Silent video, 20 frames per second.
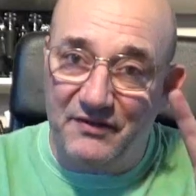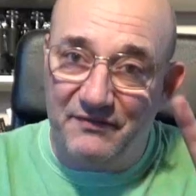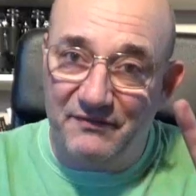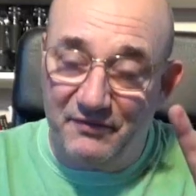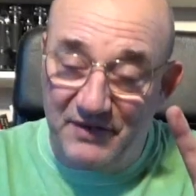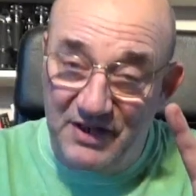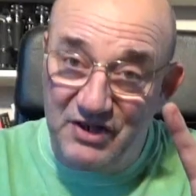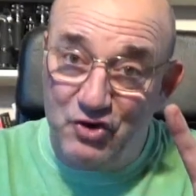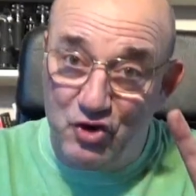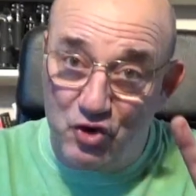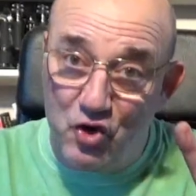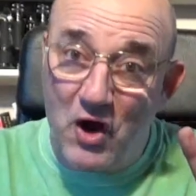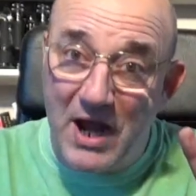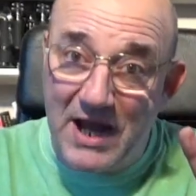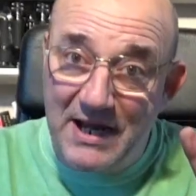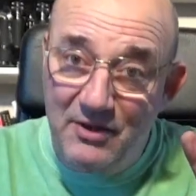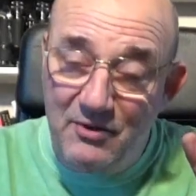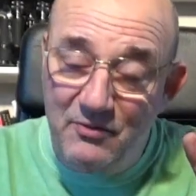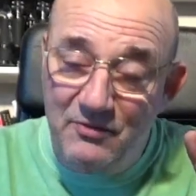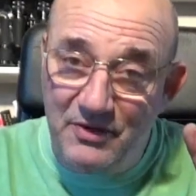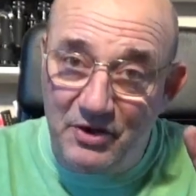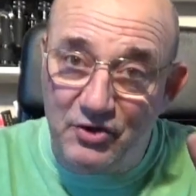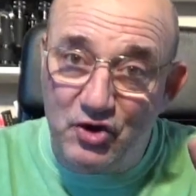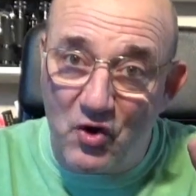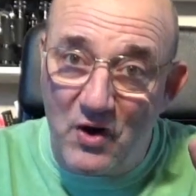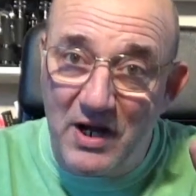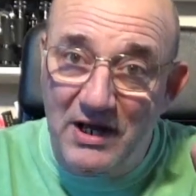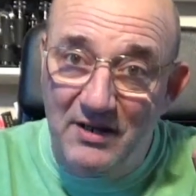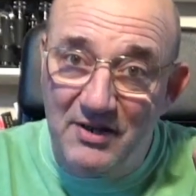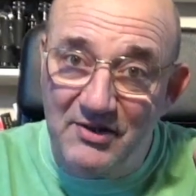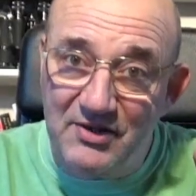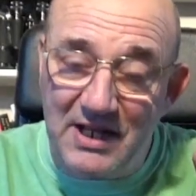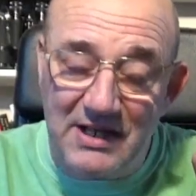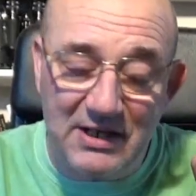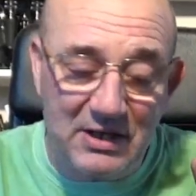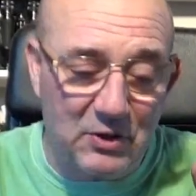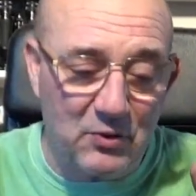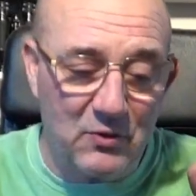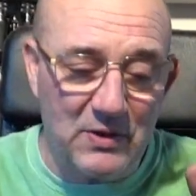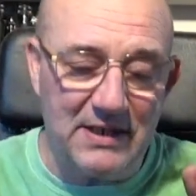the triangle as they
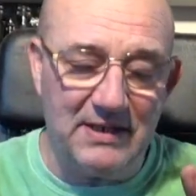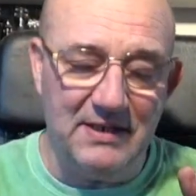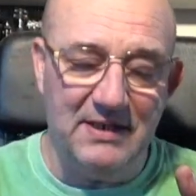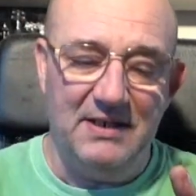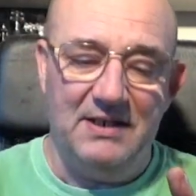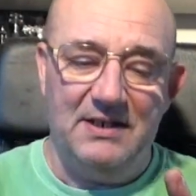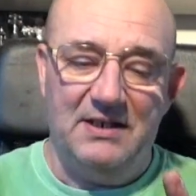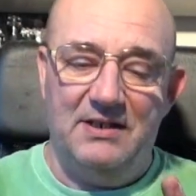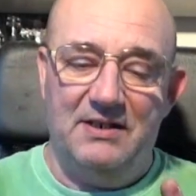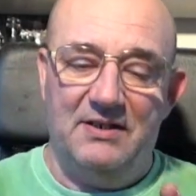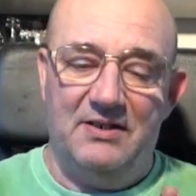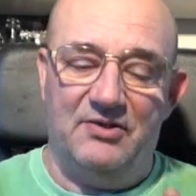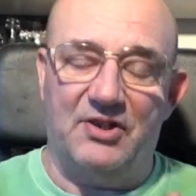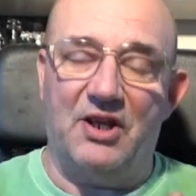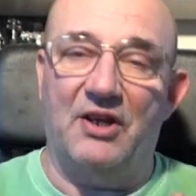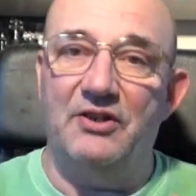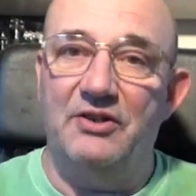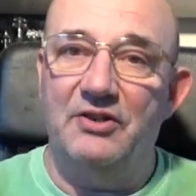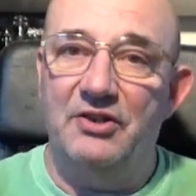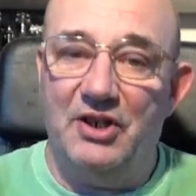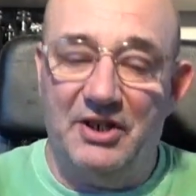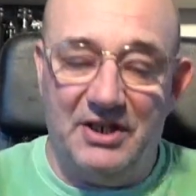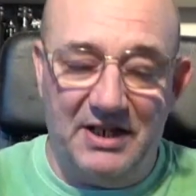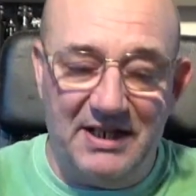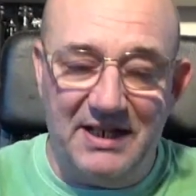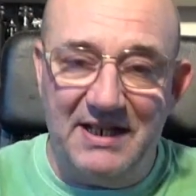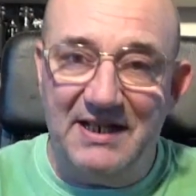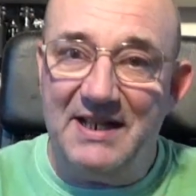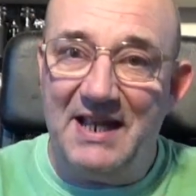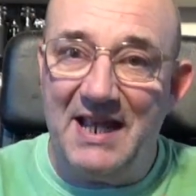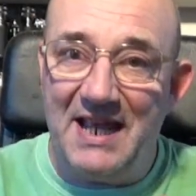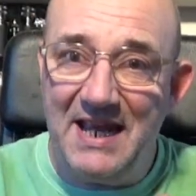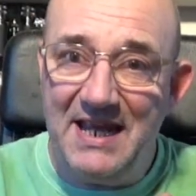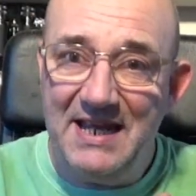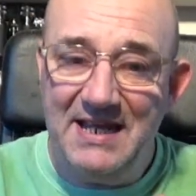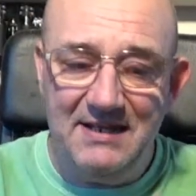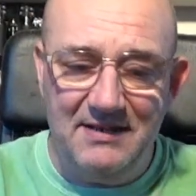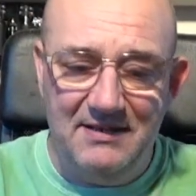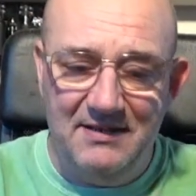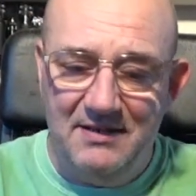call it. So you're going to need
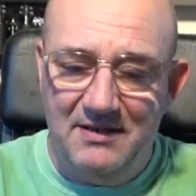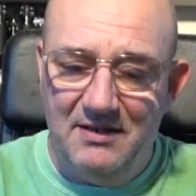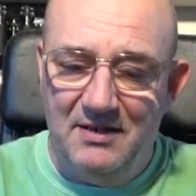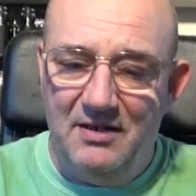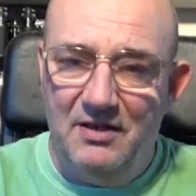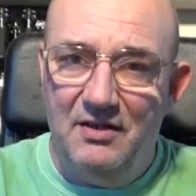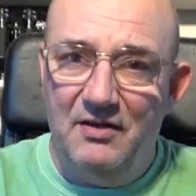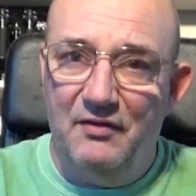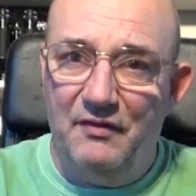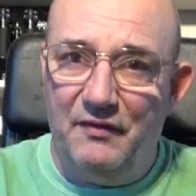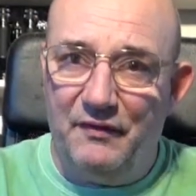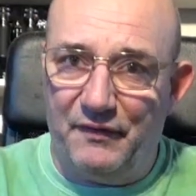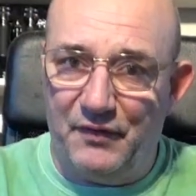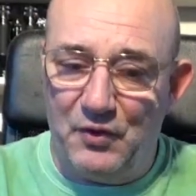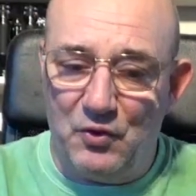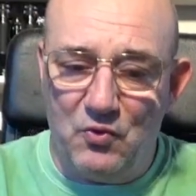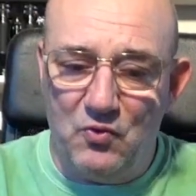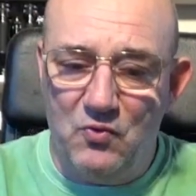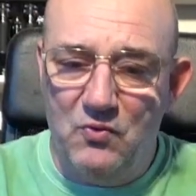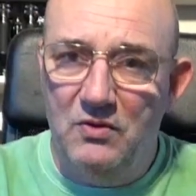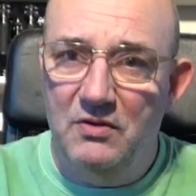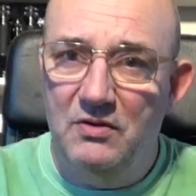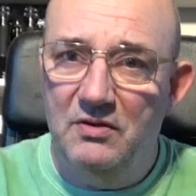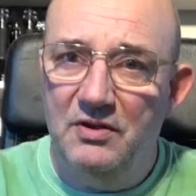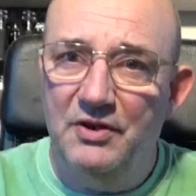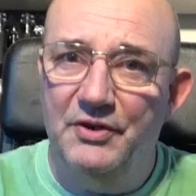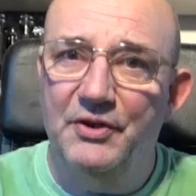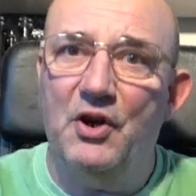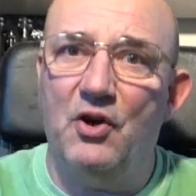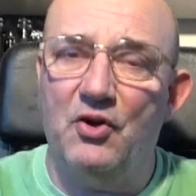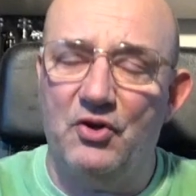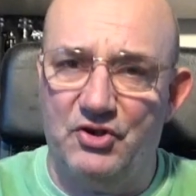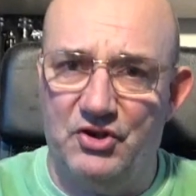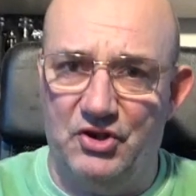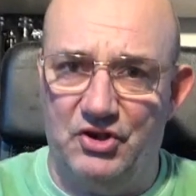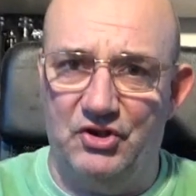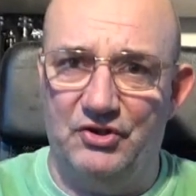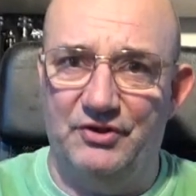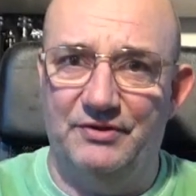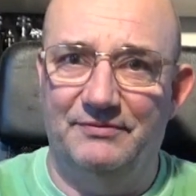heat, fuel, and
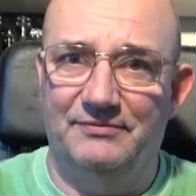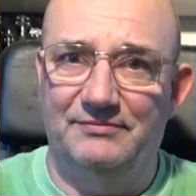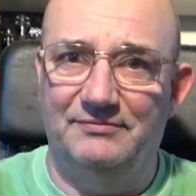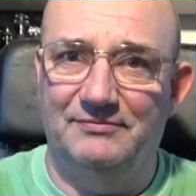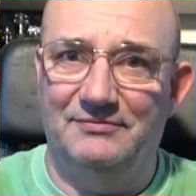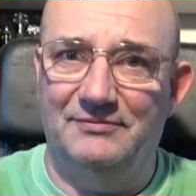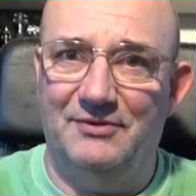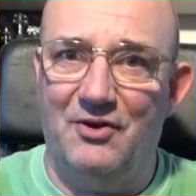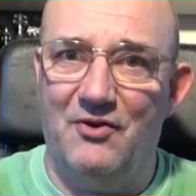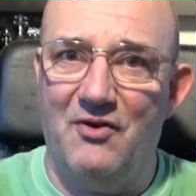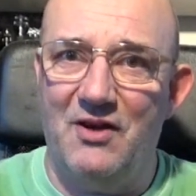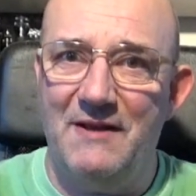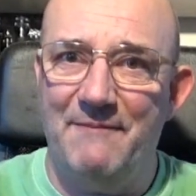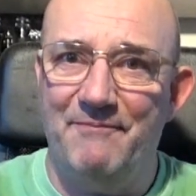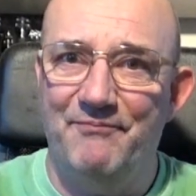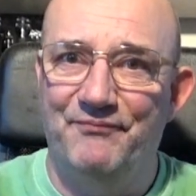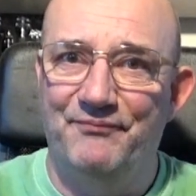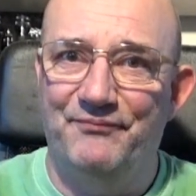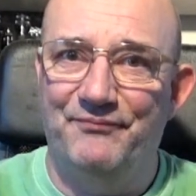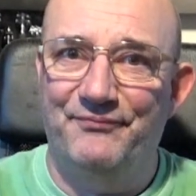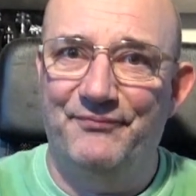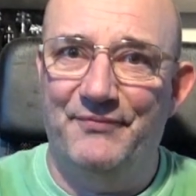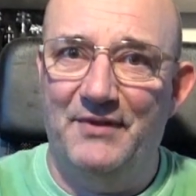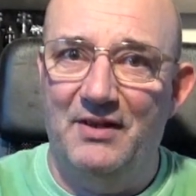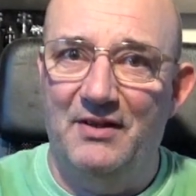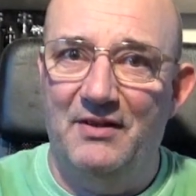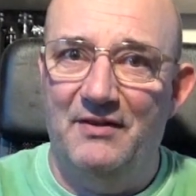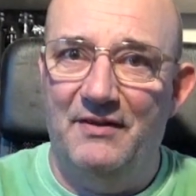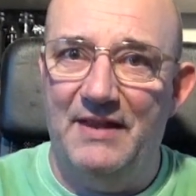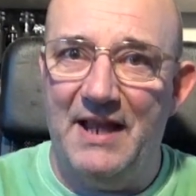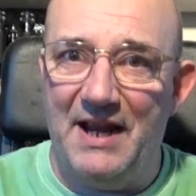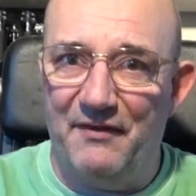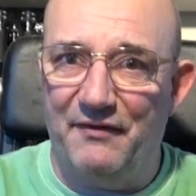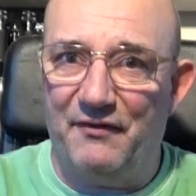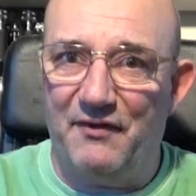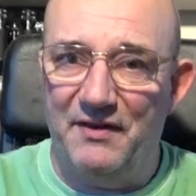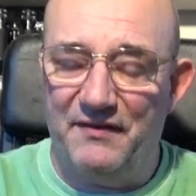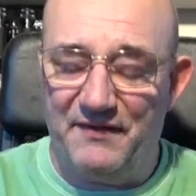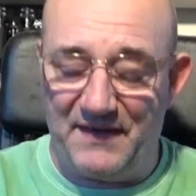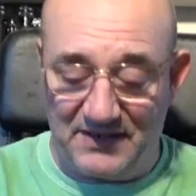oxygen. All right. They're the
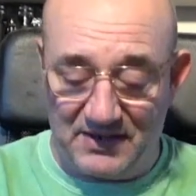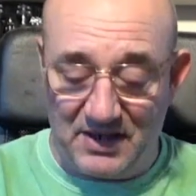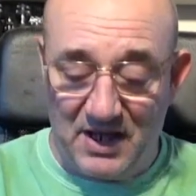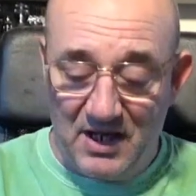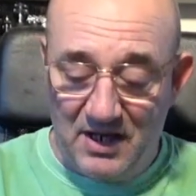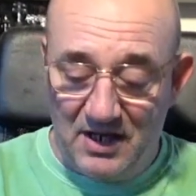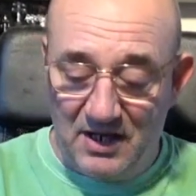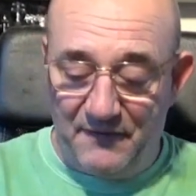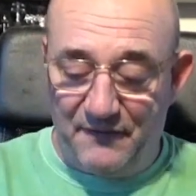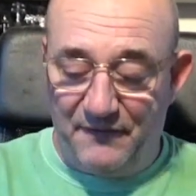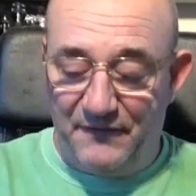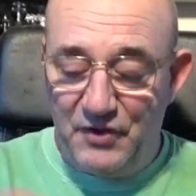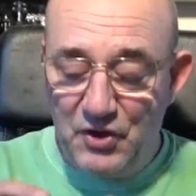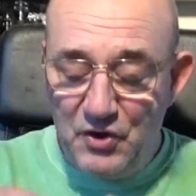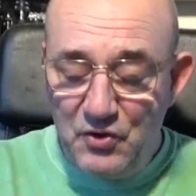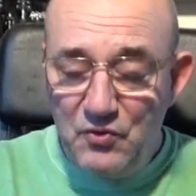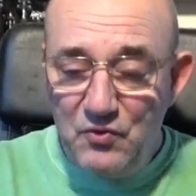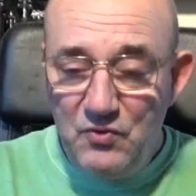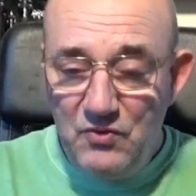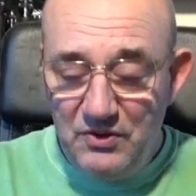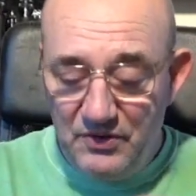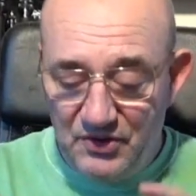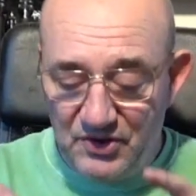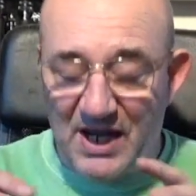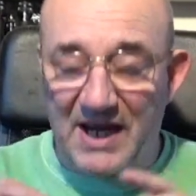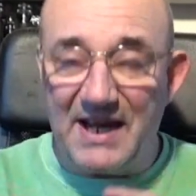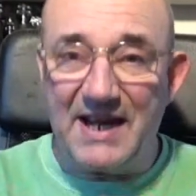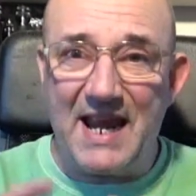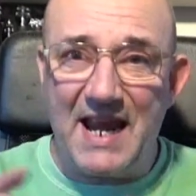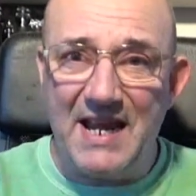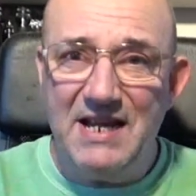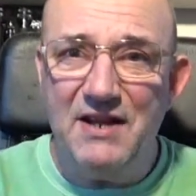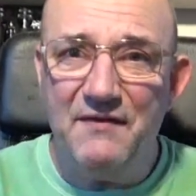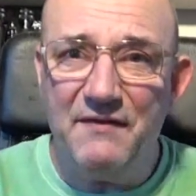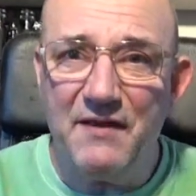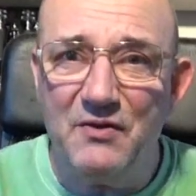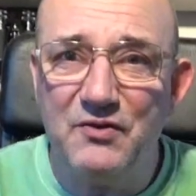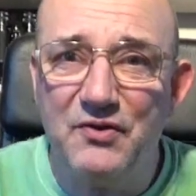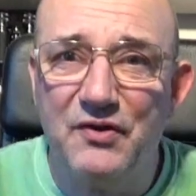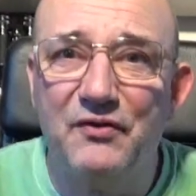3 things. If you take any
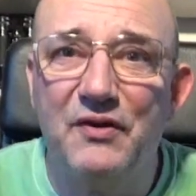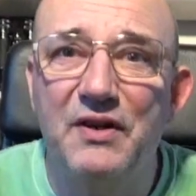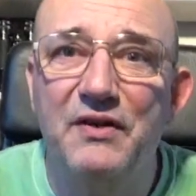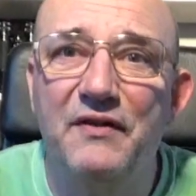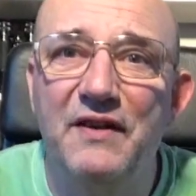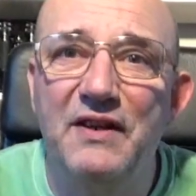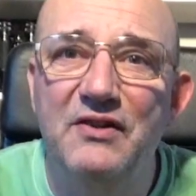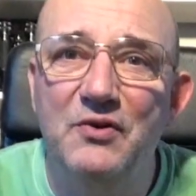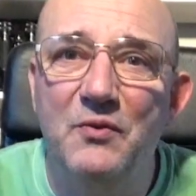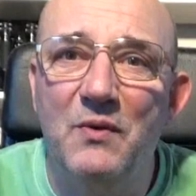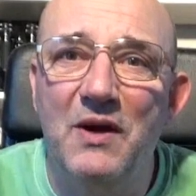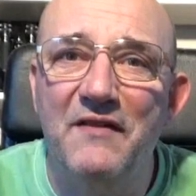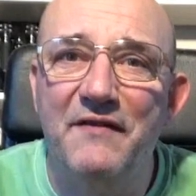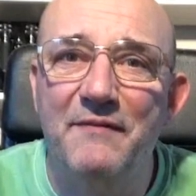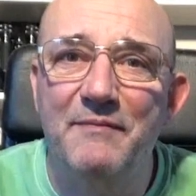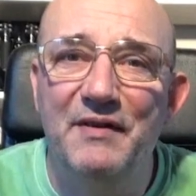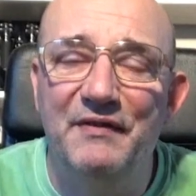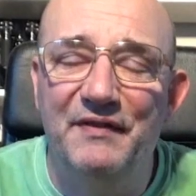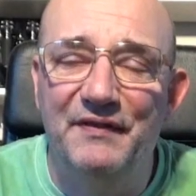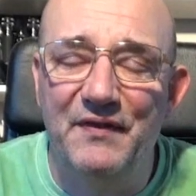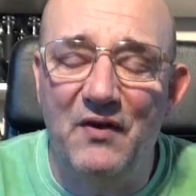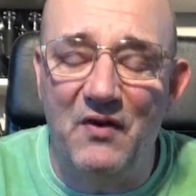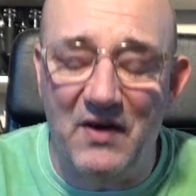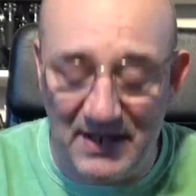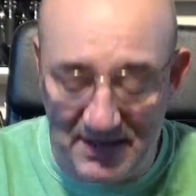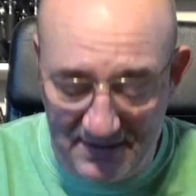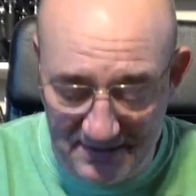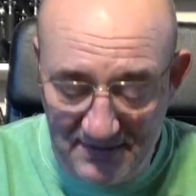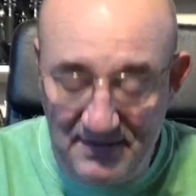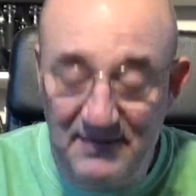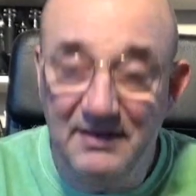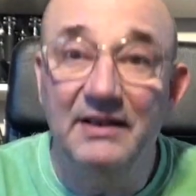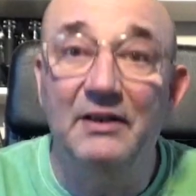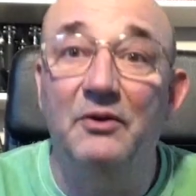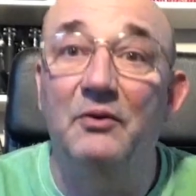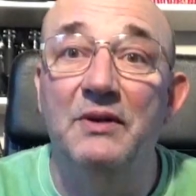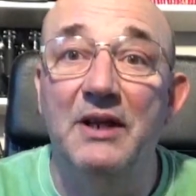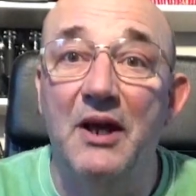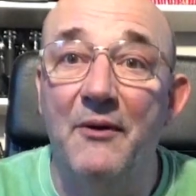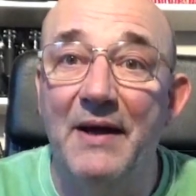of those 3 things away from a fire, it
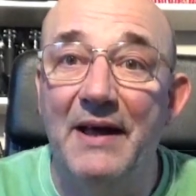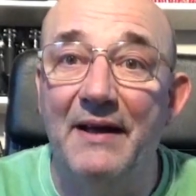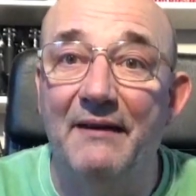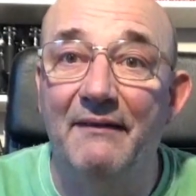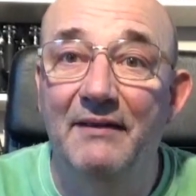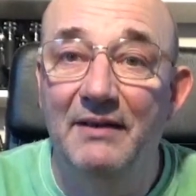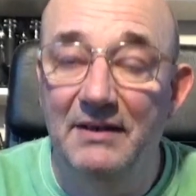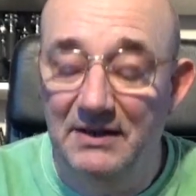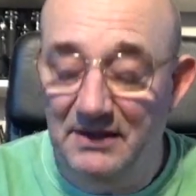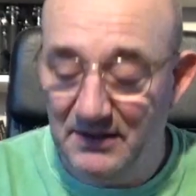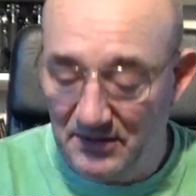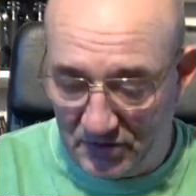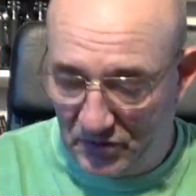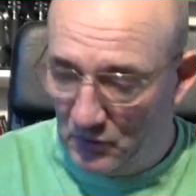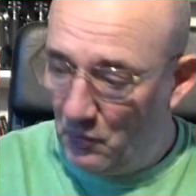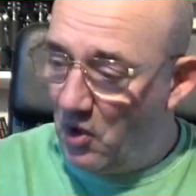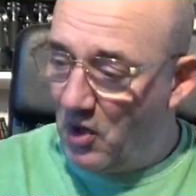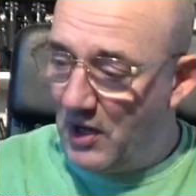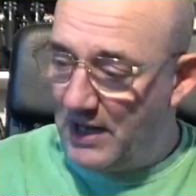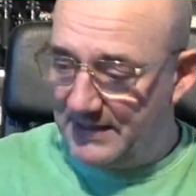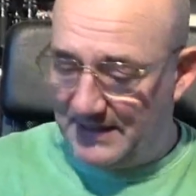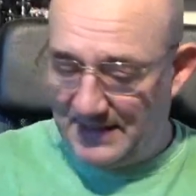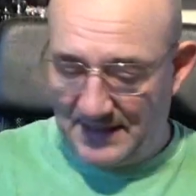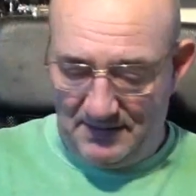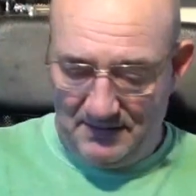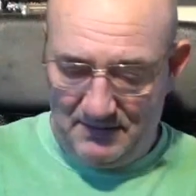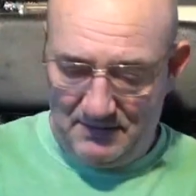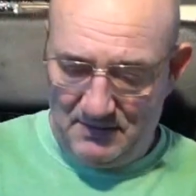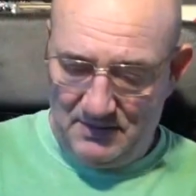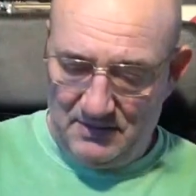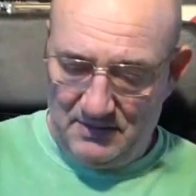will go out. So what I done